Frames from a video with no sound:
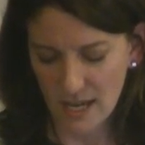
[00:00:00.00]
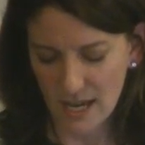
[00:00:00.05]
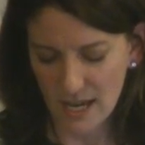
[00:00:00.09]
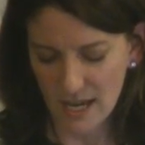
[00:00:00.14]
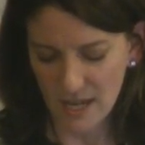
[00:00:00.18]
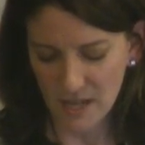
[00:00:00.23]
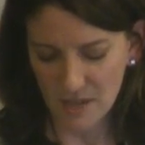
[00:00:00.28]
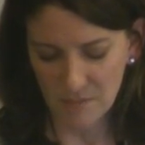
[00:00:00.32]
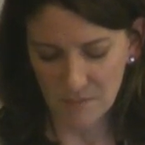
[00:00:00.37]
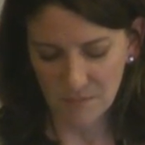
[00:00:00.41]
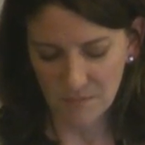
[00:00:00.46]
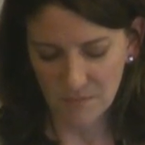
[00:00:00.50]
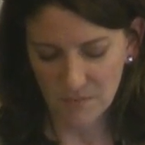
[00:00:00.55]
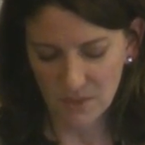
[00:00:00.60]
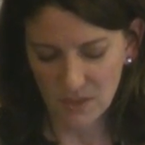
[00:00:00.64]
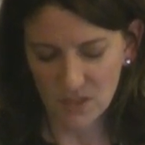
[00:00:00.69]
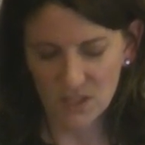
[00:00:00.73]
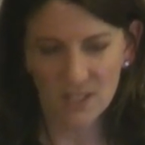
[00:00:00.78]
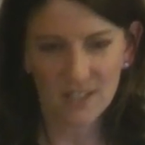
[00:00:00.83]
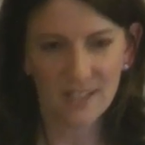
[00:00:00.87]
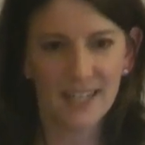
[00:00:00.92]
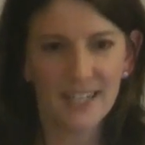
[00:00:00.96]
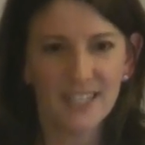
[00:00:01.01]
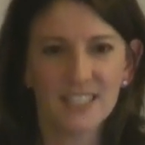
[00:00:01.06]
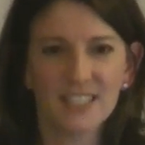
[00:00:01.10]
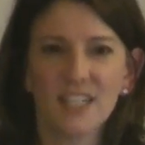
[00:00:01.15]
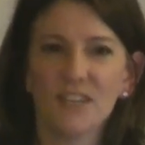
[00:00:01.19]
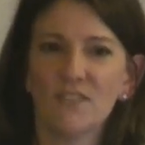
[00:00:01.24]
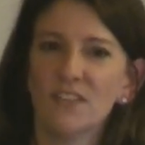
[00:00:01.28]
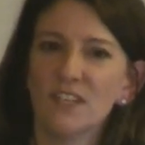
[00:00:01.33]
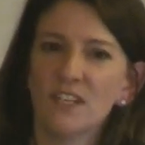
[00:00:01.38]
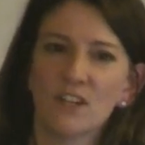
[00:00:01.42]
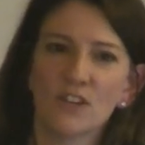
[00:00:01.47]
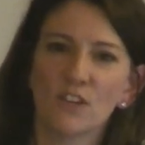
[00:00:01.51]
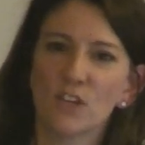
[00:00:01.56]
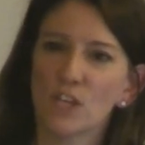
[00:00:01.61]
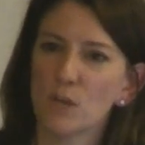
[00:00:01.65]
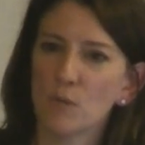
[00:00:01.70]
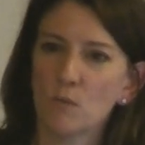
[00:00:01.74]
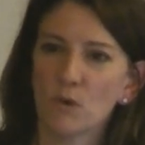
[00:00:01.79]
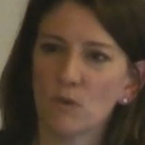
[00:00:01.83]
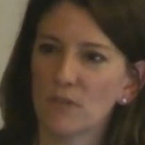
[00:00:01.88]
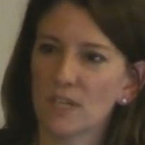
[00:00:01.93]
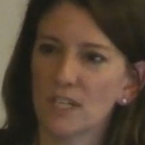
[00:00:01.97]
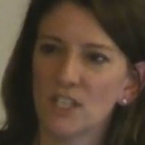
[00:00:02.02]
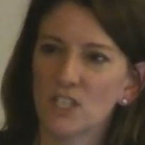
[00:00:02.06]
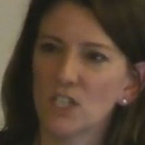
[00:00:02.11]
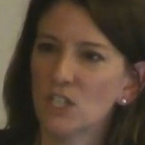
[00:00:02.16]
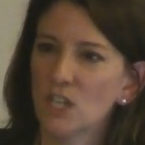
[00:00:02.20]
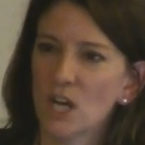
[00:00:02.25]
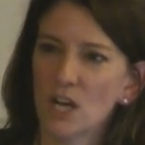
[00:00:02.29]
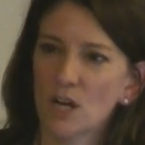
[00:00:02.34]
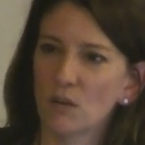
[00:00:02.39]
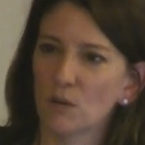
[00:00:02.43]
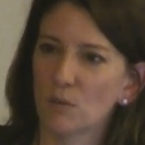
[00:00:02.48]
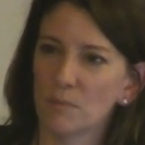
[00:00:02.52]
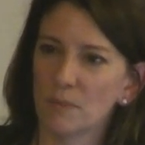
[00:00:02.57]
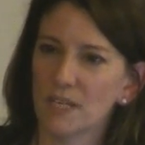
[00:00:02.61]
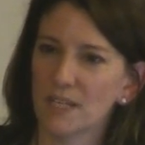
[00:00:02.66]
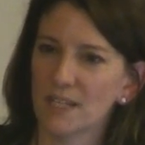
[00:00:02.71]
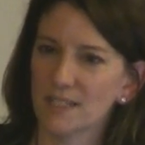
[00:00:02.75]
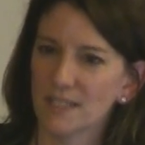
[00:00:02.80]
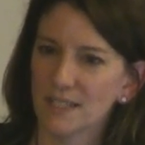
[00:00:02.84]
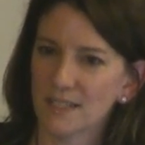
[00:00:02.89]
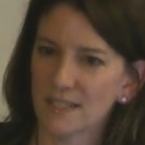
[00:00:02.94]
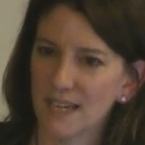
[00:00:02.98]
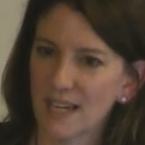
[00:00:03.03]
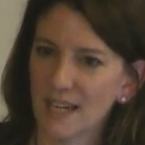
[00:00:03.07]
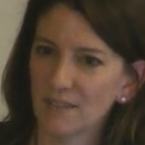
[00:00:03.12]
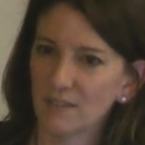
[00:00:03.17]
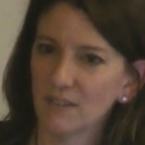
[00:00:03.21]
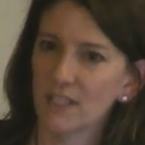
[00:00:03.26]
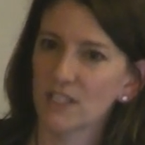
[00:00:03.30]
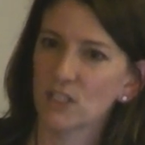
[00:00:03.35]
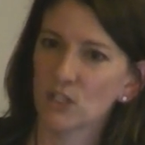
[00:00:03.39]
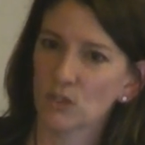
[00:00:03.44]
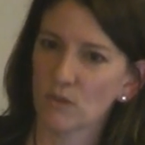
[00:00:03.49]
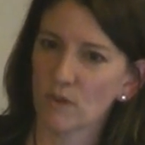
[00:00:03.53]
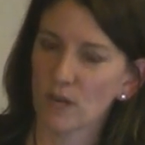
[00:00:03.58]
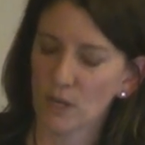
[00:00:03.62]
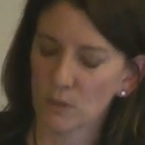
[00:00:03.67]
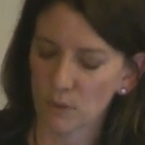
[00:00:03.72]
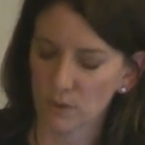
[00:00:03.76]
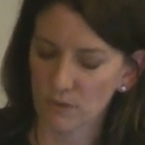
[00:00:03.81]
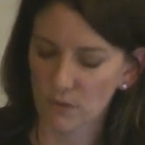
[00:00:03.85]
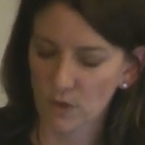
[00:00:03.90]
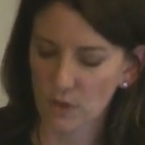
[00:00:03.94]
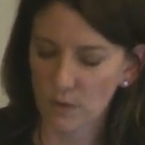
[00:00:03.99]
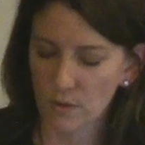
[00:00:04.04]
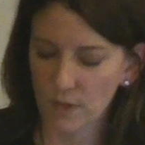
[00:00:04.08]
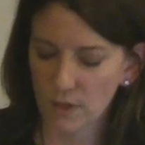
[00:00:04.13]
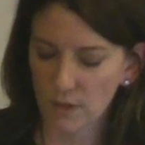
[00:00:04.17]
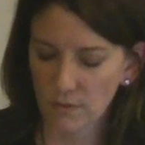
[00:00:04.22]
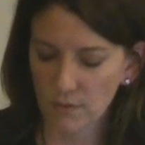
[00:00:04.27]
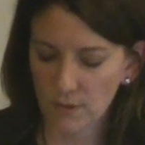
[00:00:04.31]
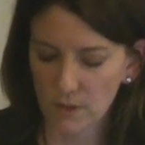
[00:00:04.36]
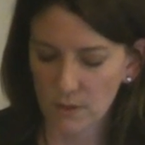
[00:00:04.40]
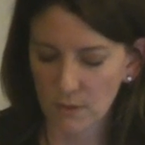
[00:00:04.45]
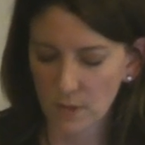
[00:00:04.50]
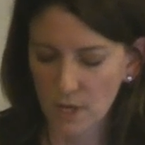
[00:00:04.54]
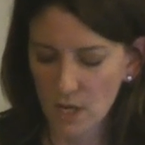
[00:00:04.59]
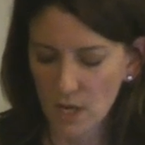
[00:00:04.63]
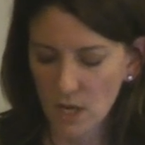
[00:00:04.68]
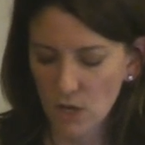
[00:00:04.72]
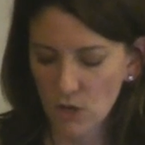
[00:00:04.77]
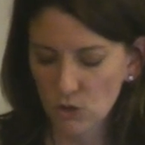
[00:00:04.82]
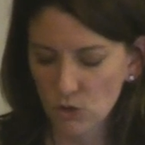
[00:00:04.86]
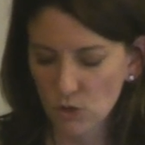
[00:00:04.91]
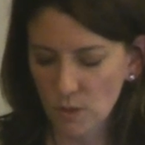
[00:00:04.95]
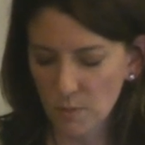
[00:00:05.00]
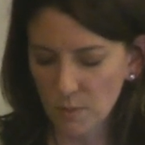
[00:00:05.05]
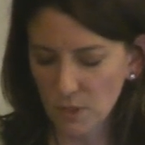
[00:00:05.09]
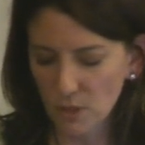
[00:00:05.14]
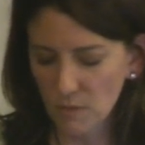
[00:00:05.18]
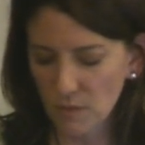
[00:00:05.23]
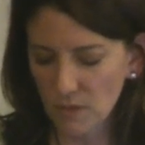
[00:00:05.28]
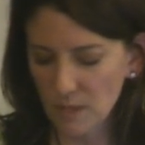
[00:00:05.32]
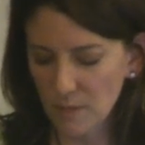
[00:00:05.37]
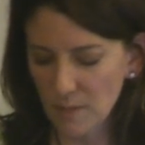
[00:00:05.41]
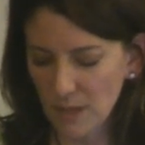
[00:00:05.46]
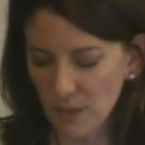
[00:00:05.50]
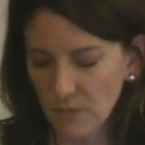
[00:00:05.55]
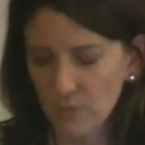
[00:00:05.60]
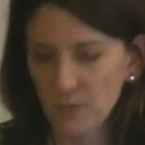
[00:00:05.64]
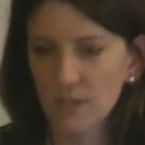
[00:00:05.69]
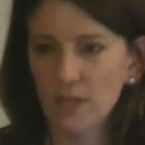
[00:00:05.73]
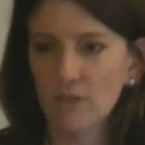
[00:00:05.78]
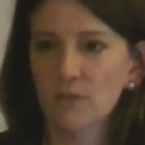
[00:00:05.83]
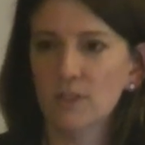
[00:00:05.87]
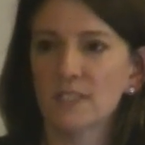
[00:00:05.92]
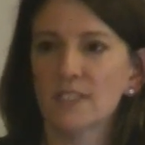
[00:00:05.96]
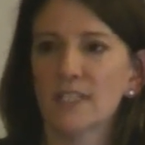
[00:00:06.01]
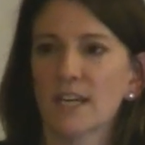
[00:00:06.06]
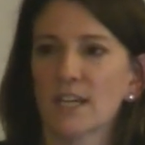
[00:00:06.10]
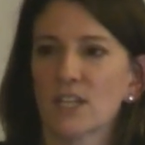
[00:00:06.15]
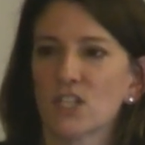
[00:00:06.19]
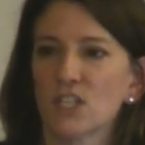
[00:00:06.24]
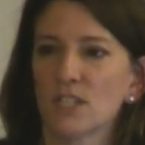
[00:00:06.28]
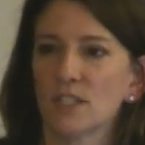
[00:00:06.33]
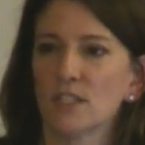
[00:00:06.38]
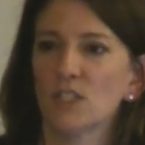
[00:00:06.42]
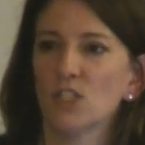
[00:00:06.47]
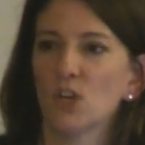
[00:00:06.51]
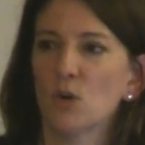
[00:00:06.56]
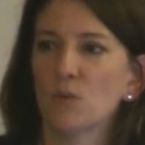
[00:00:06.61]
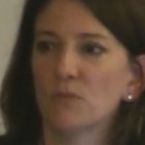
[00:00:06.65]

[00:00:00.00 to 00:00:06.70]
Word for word: Um, there's a lot of stuff in here that you won't need to know because it kind of lays the groundwork for going through. So I'm going to read about three different sections.